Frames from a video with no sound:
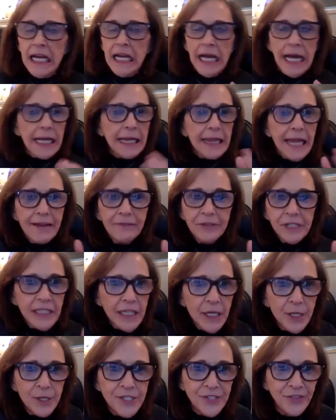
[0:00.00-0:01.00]
11
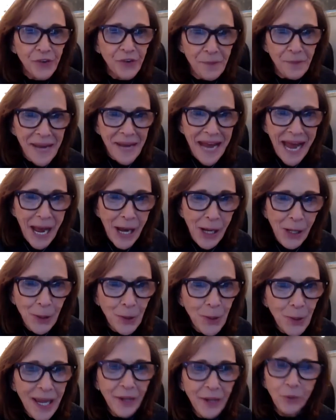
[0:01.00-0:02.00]
years from now
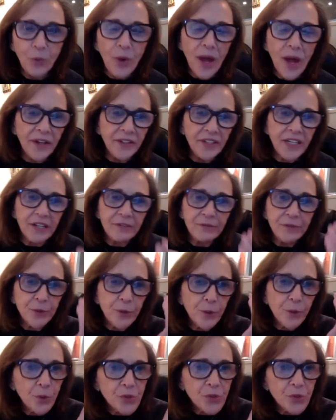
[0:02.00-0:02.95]
and rendezvous.